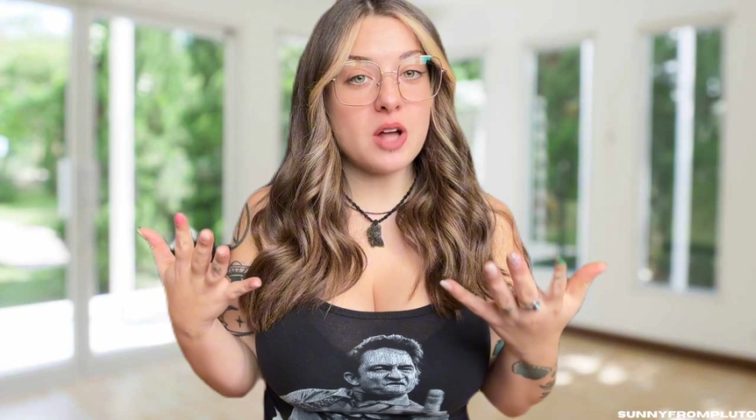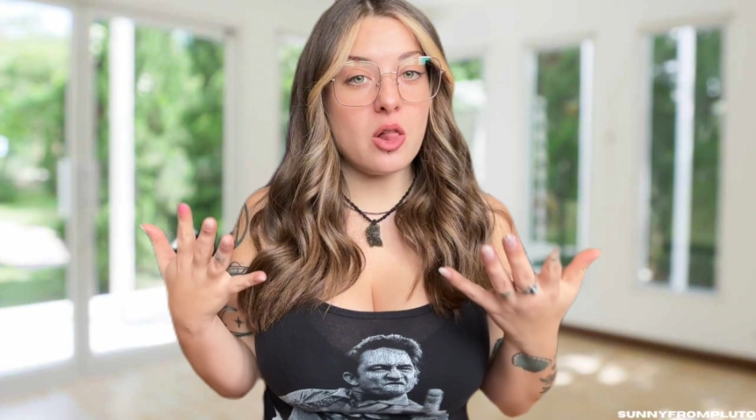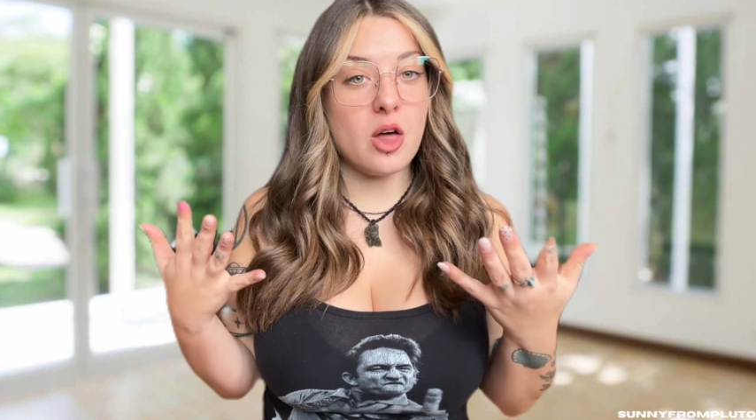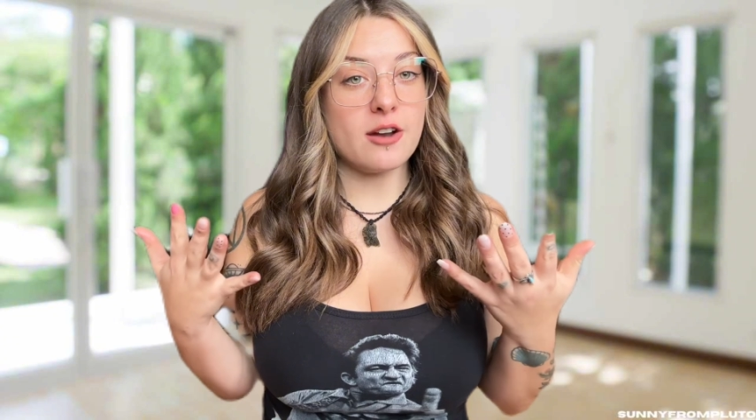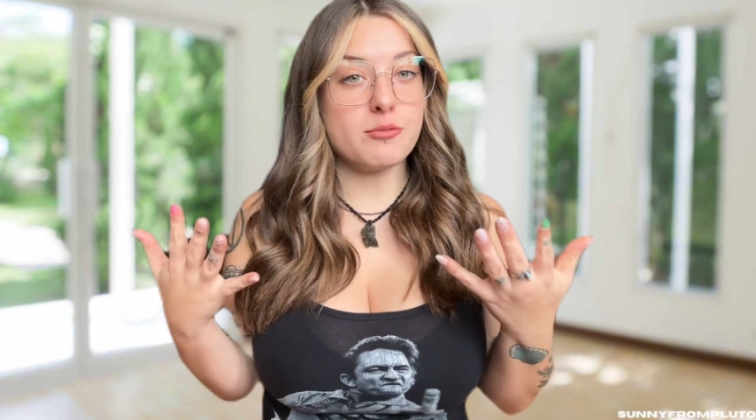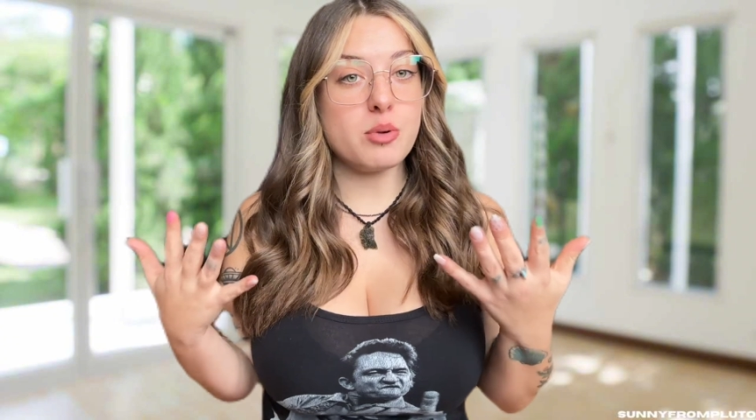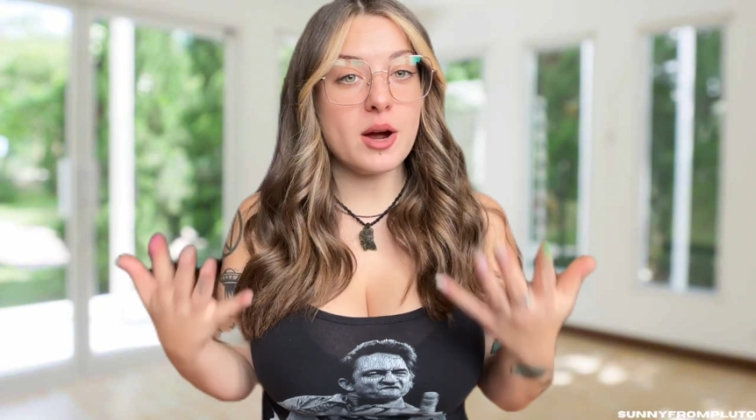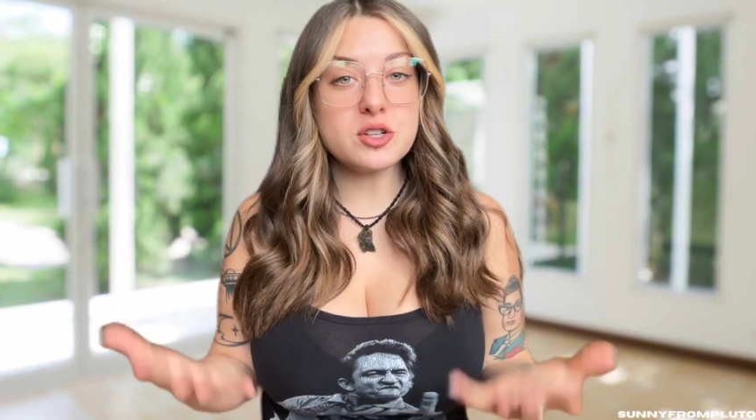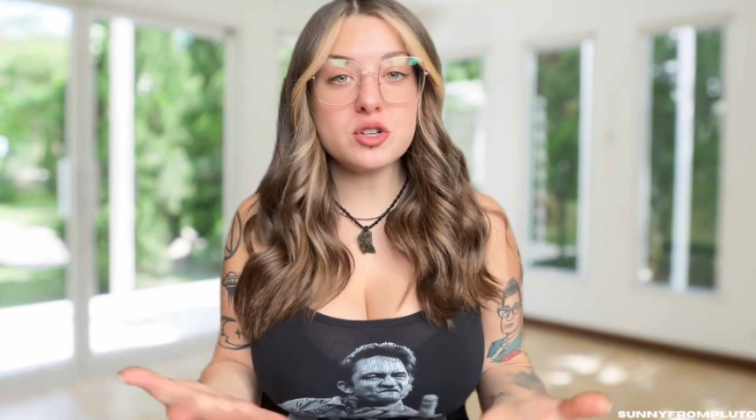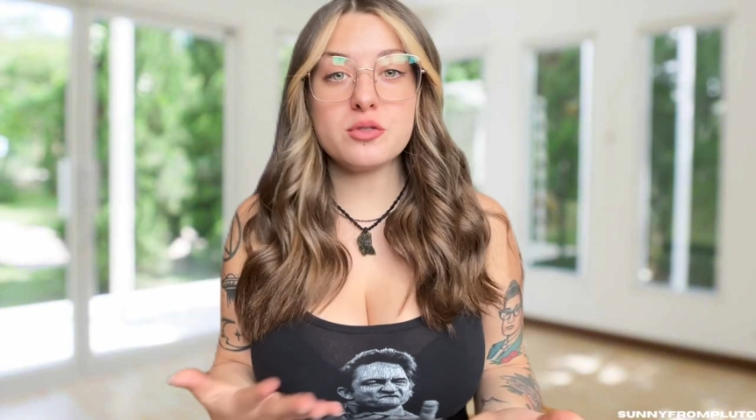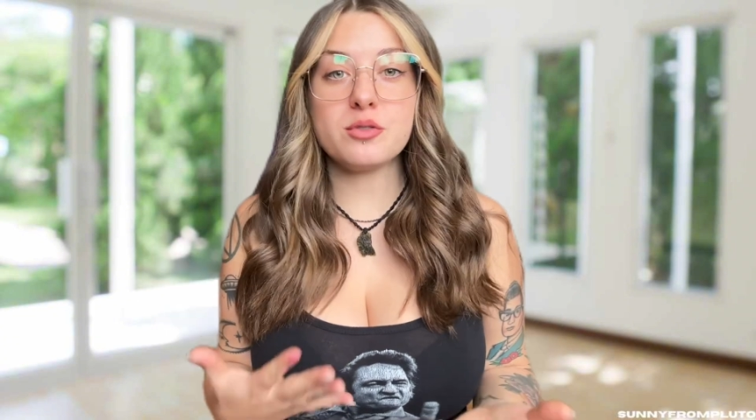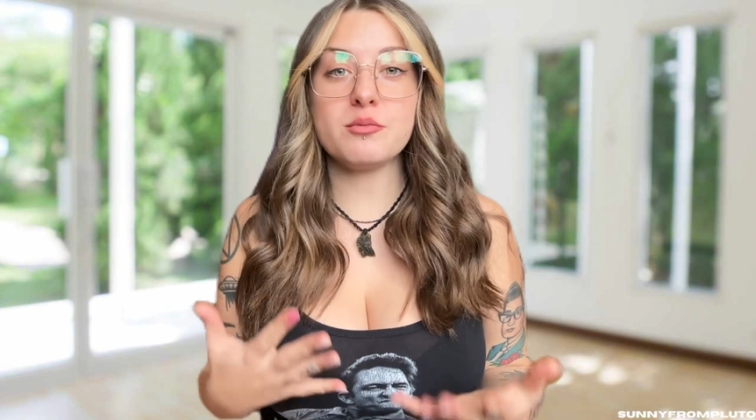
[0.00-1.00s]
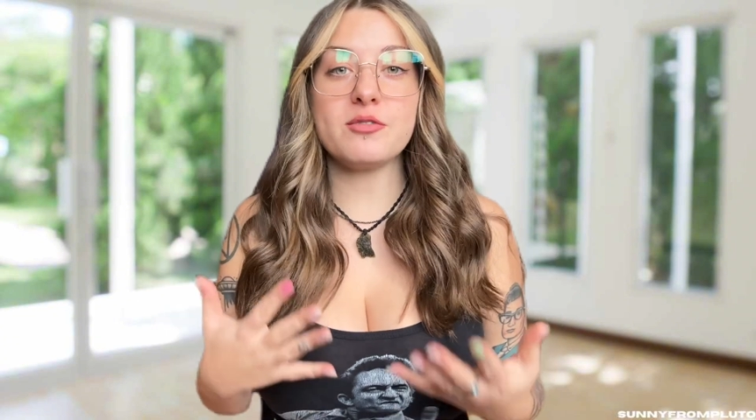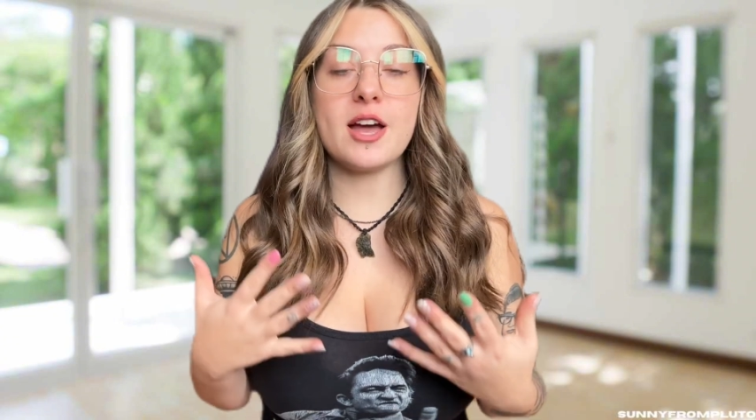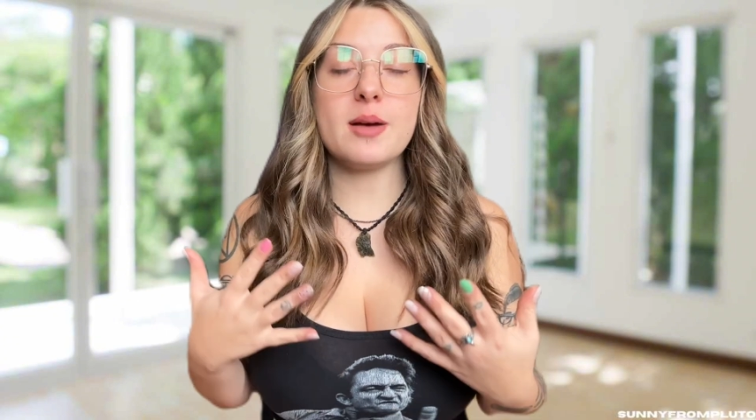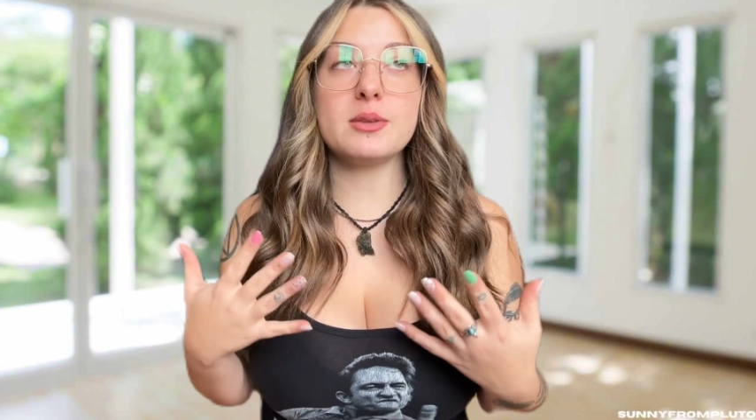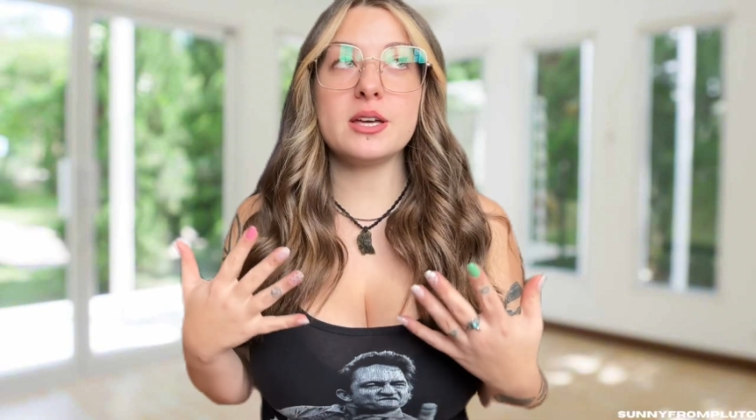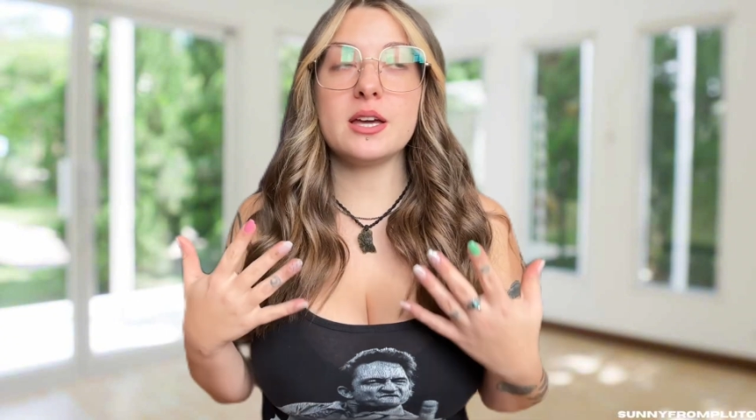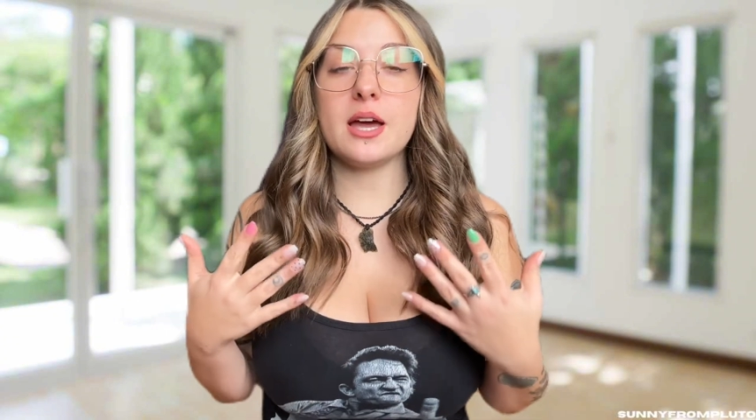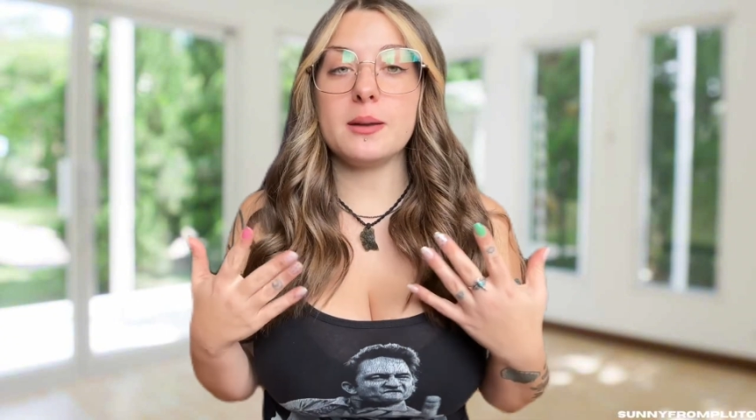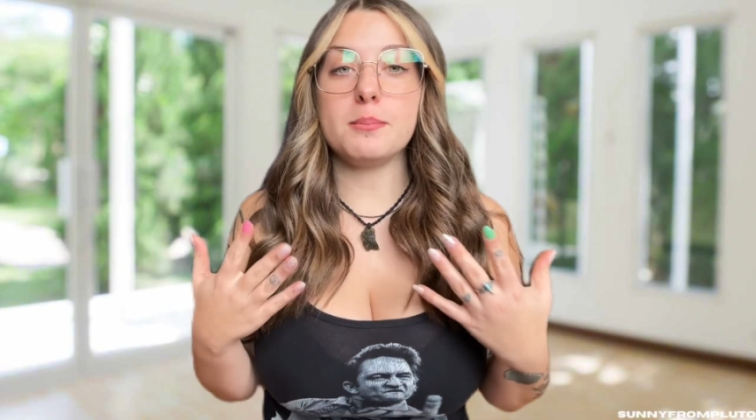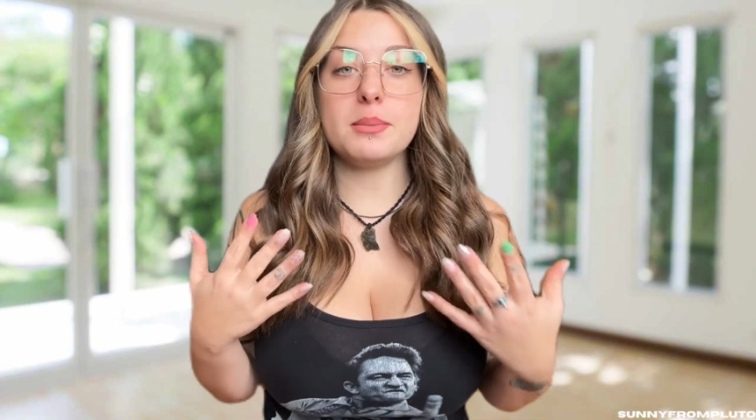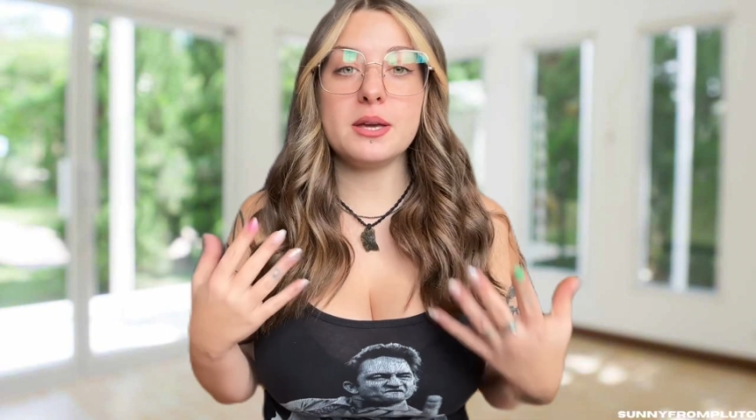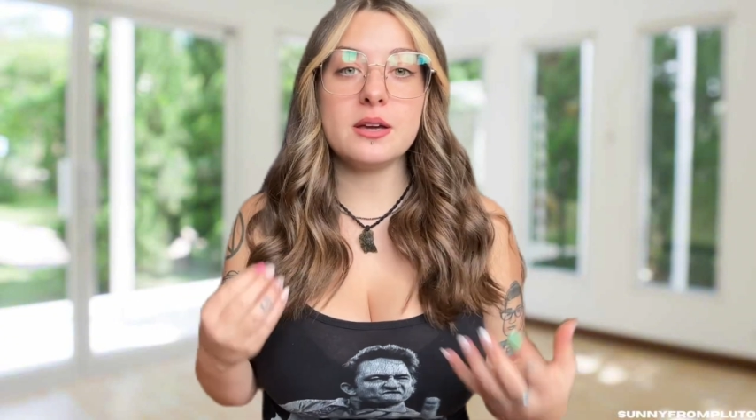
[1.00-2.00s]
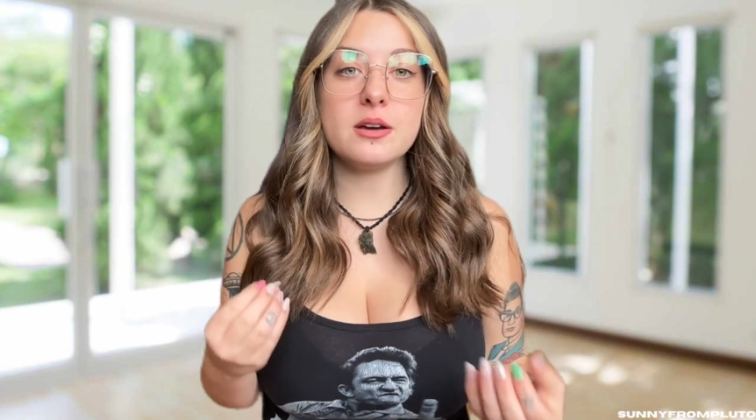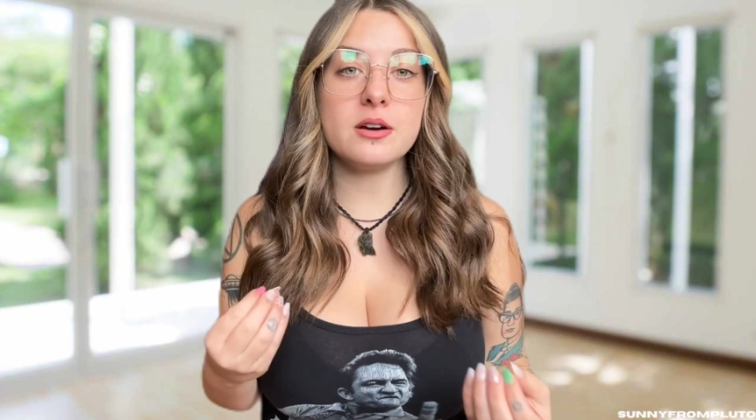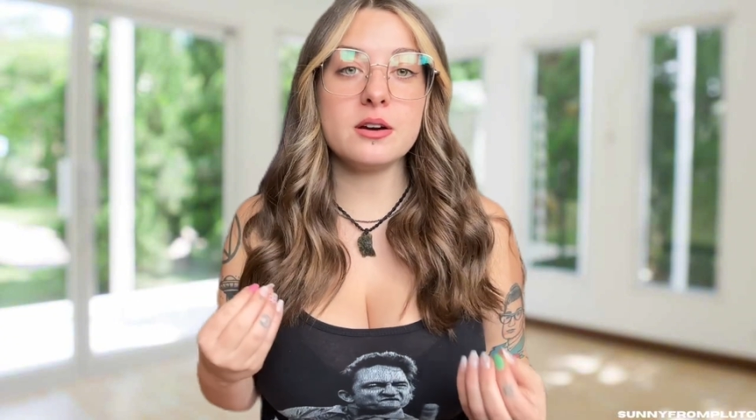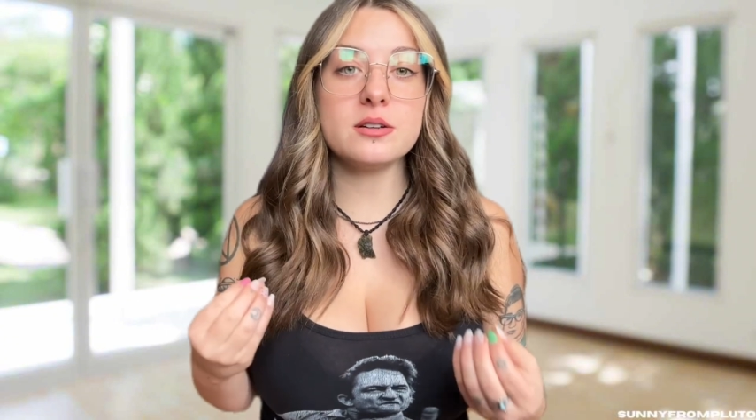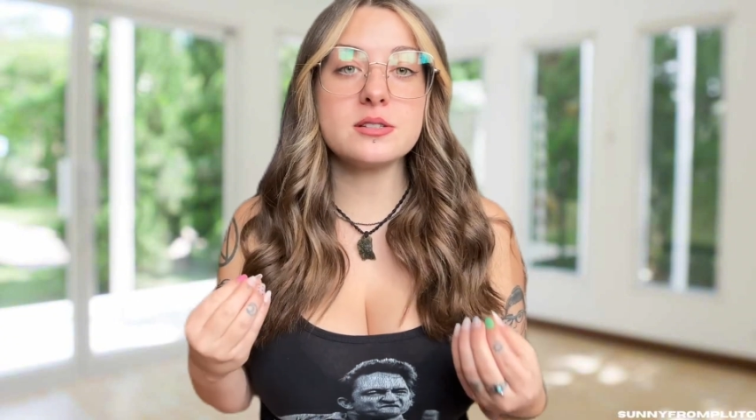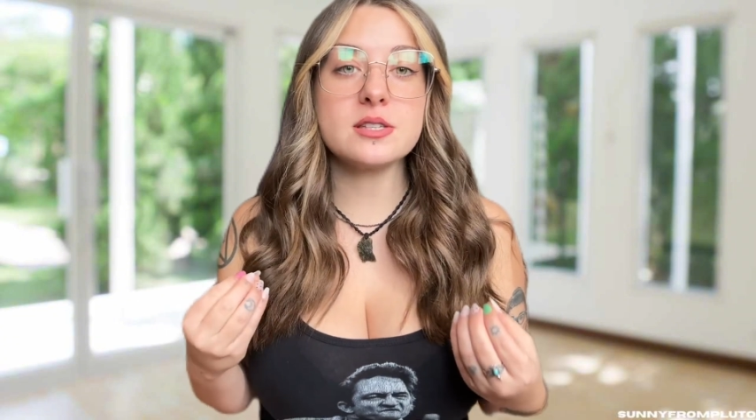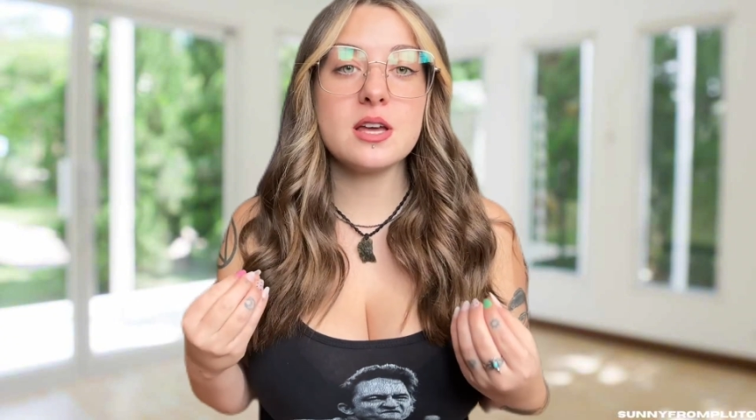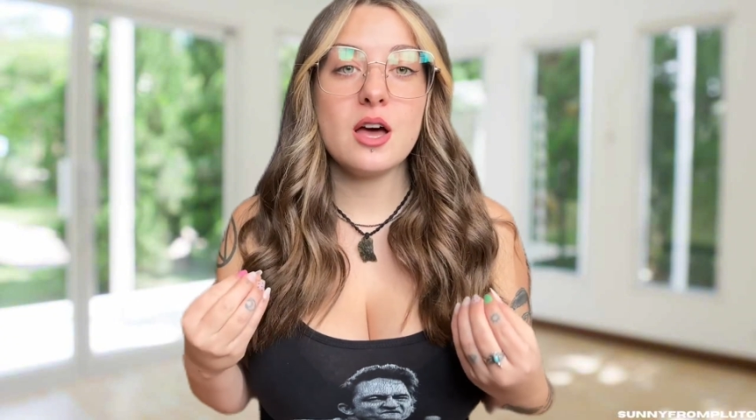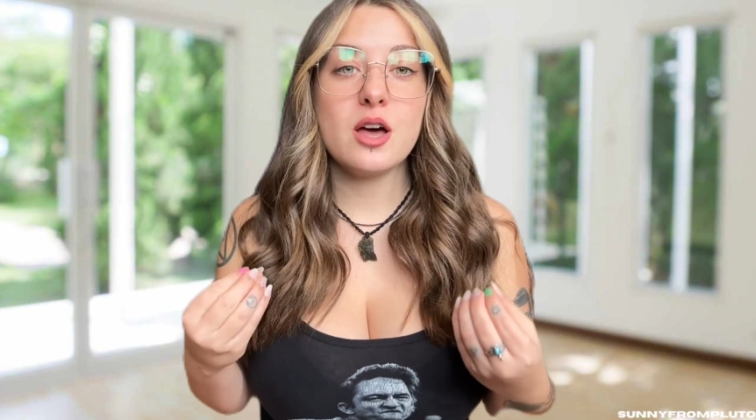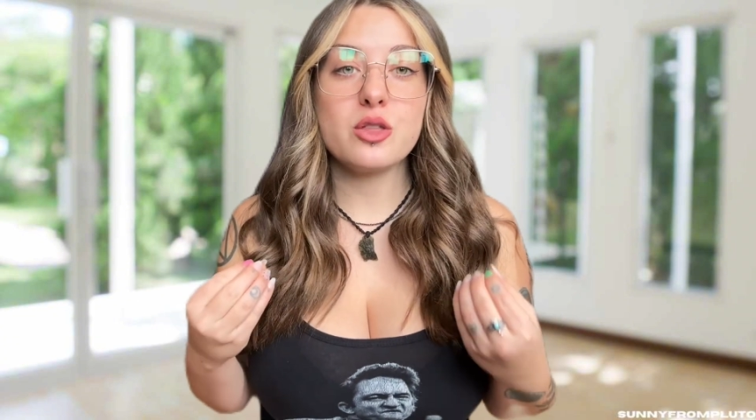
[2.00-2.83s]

a lot of pressure from family and peers